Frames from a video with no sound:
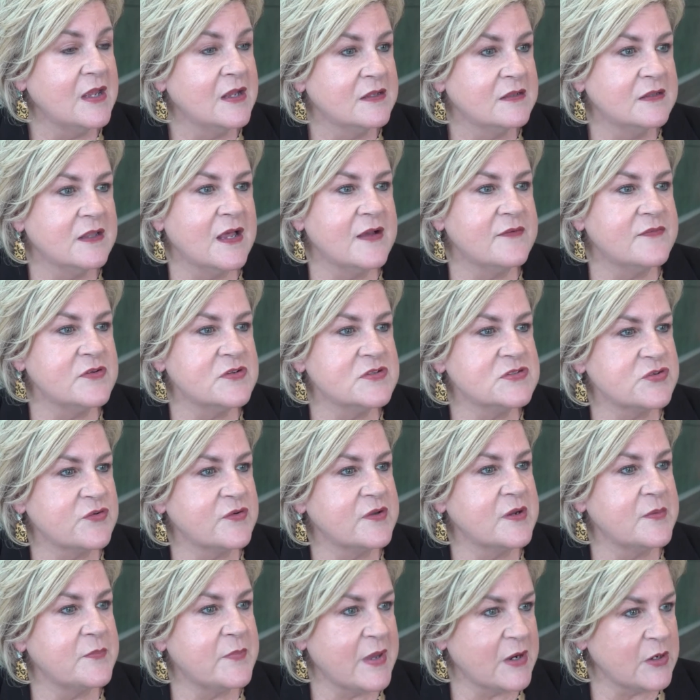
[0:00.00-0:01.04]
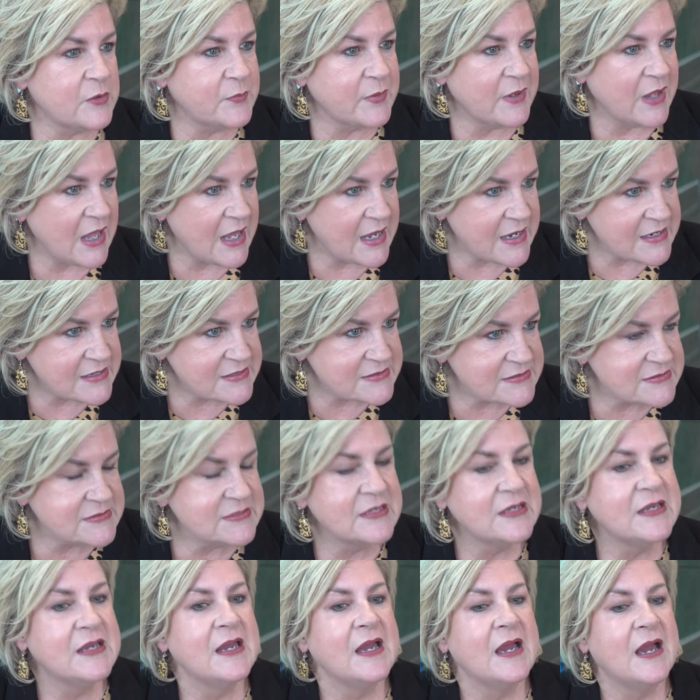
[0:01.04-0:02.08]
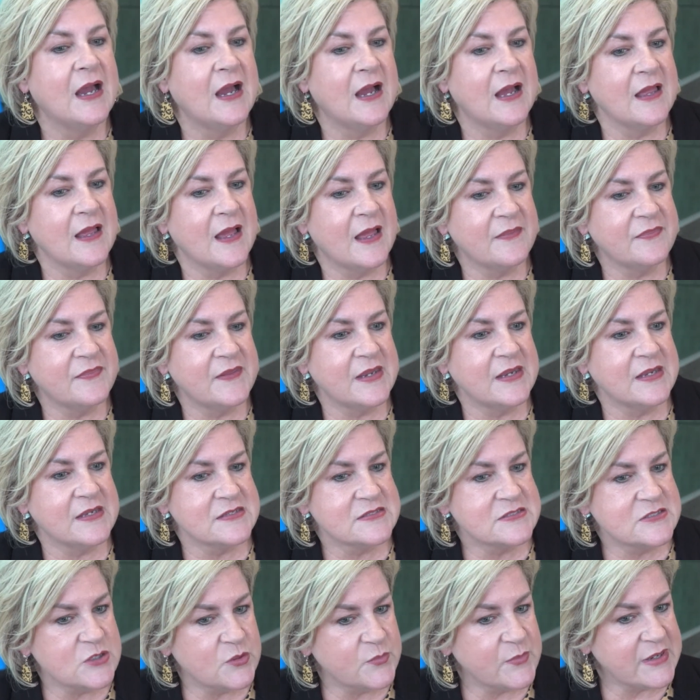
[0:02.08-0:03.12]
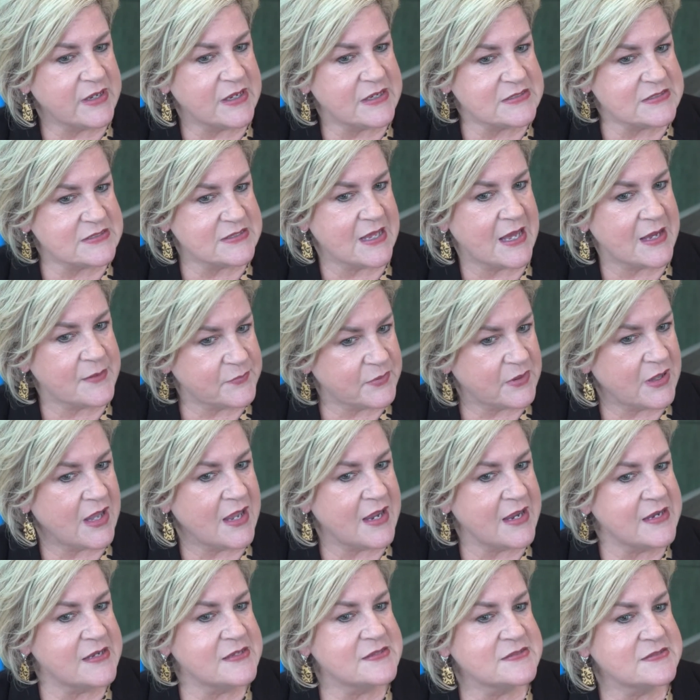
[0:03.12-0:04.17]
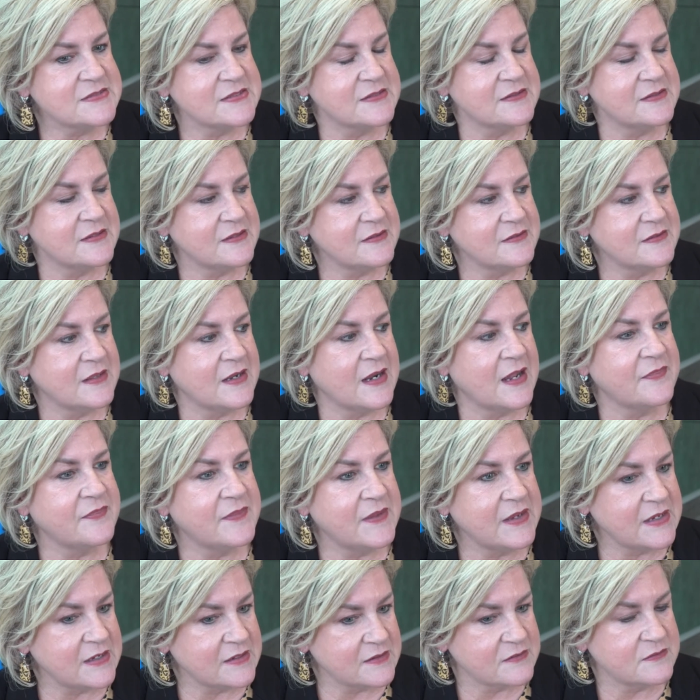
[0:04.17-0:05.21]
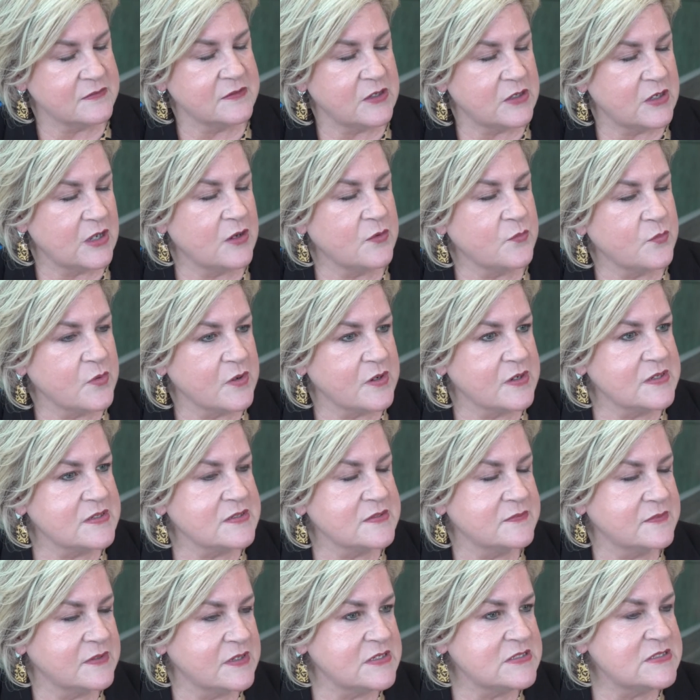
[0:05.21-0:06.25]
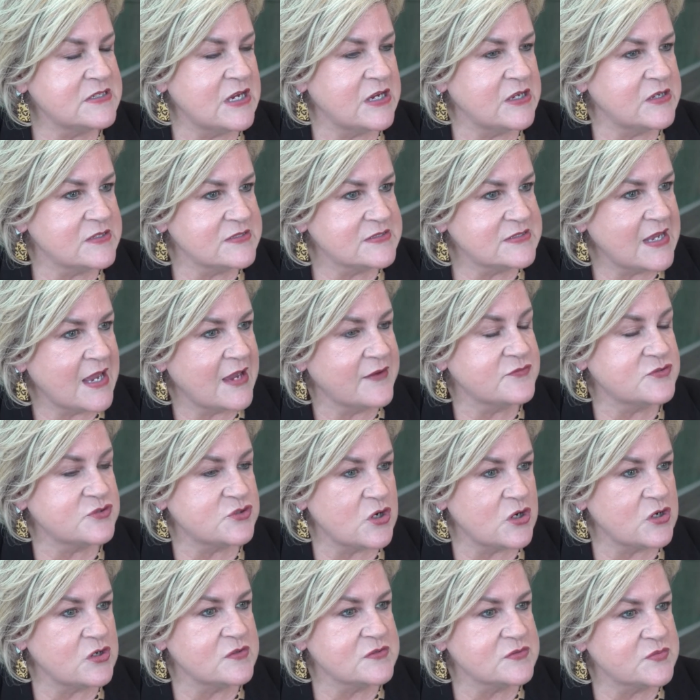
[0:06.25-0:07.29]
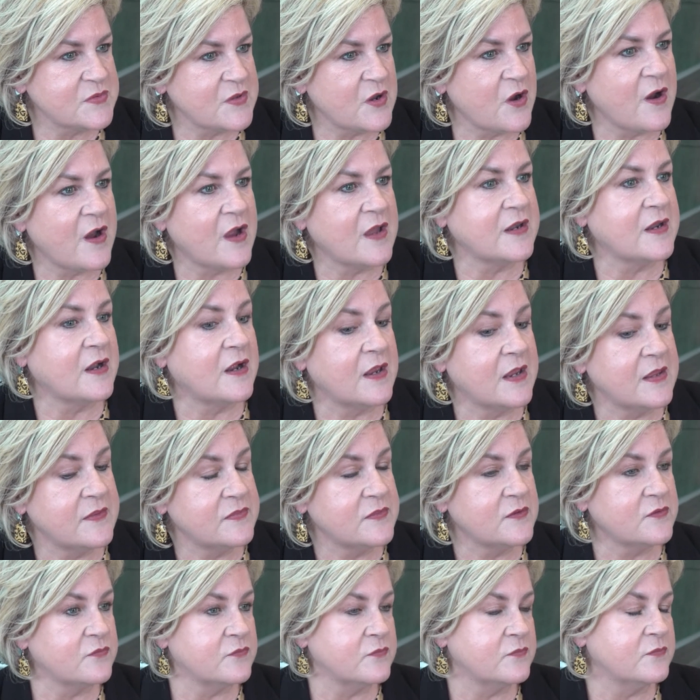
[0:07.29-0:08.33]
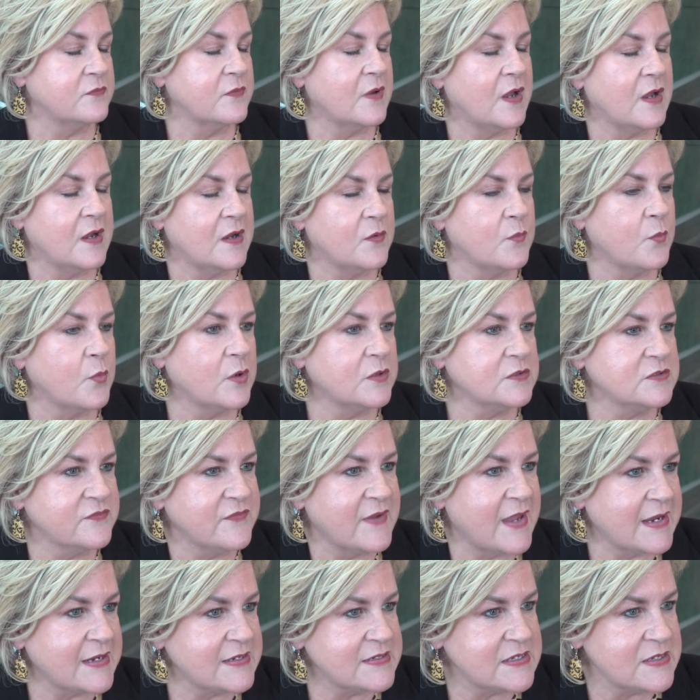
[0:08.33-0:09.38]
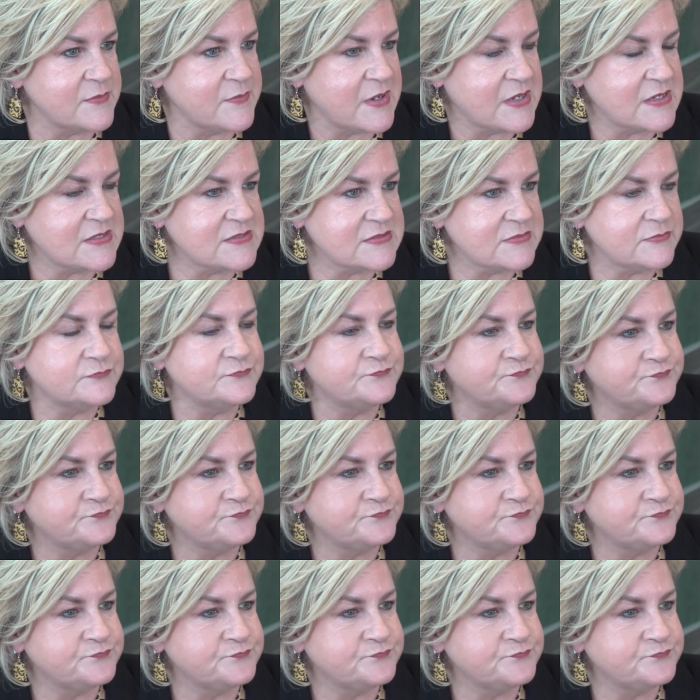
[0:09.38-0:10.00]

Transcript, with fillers: levels are in a better place. I, think until we get to that place, then I think you know we're going to continue just to have struggles with our in, the uh, world of academics